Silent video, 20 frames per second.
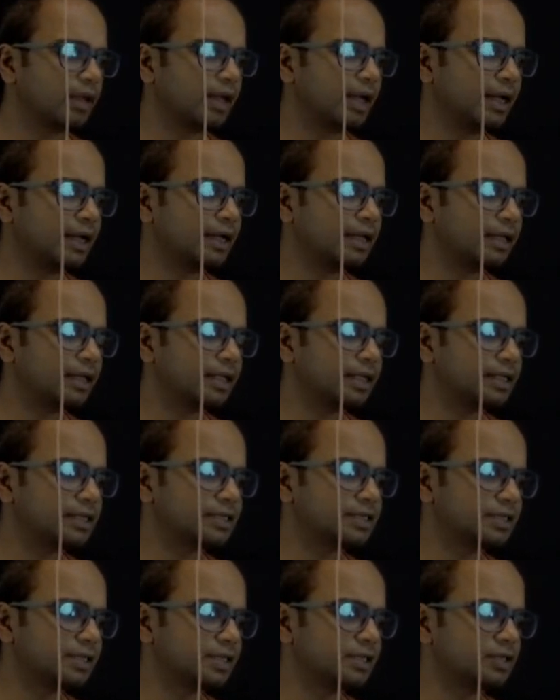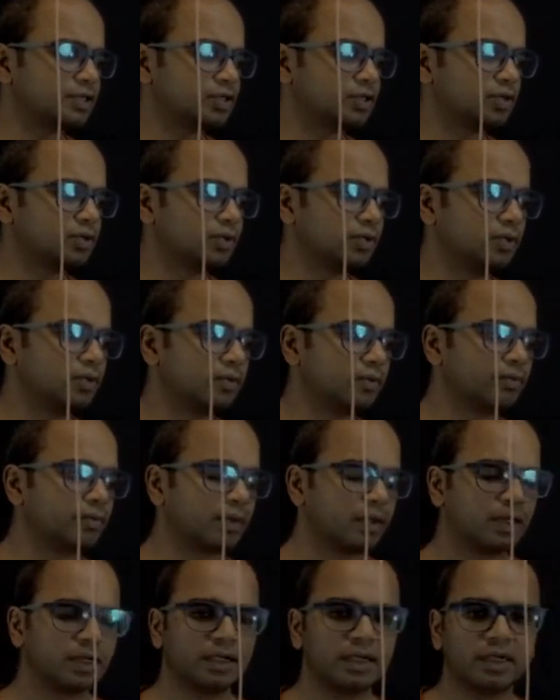and AZ2,